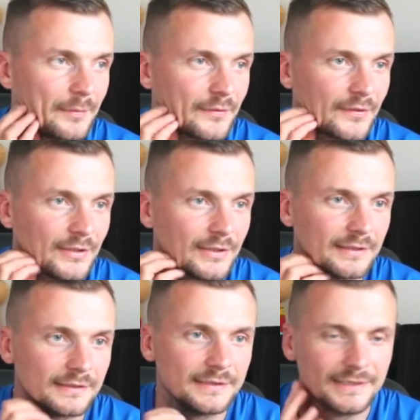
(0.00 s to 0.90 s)

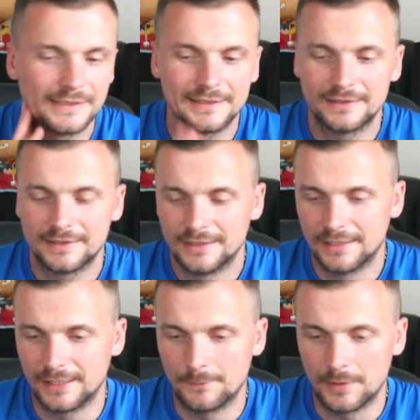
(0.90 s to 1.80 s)
So
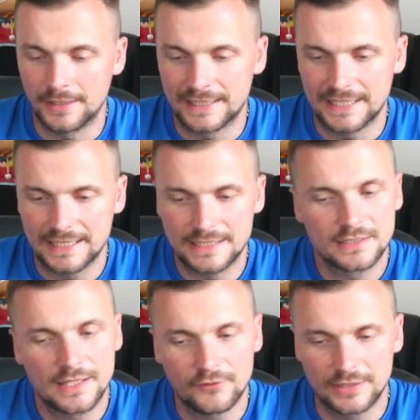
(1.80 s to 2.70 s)
And he
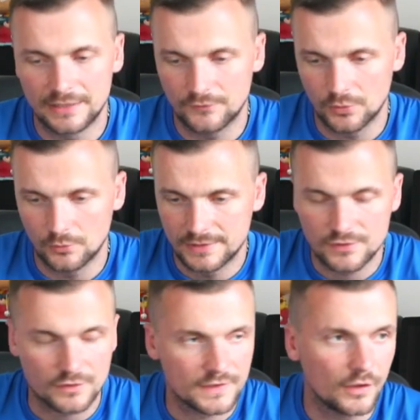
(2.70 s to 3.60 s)
gave an interview and he's
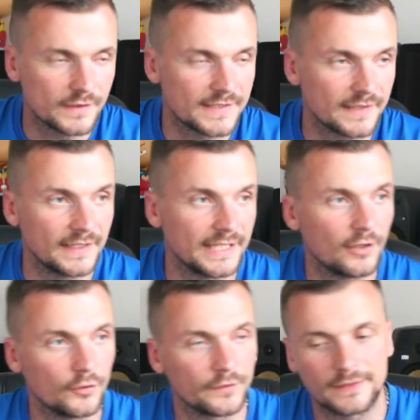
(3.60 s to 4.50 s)
just sort of said that he
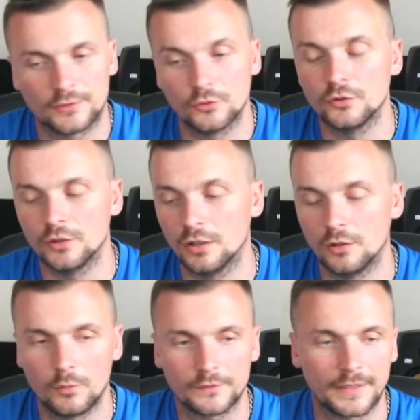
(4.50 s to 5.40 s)
honestly doesn't know
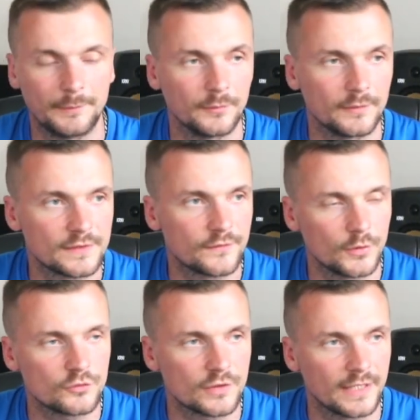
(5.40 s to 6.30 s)
what's happening with his
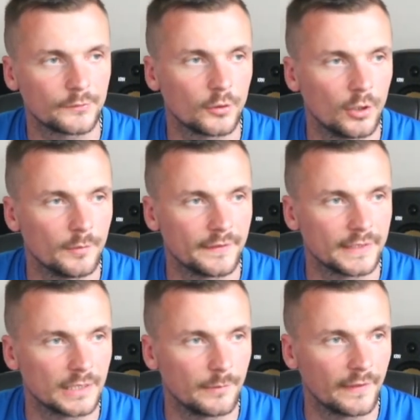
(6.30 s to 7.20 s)
future. And that's what got me
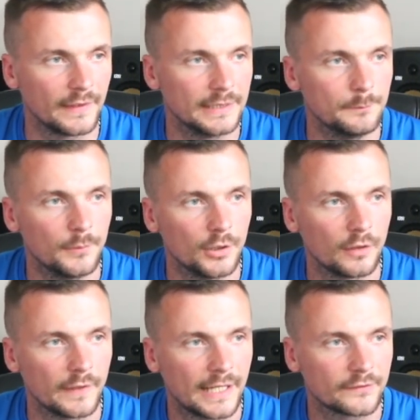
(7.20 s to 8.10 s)
thinking about the limbo.
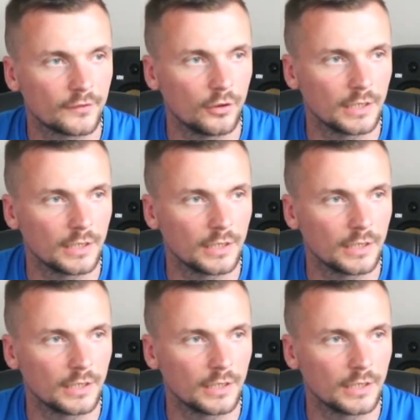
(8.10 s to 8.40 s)
They are sort of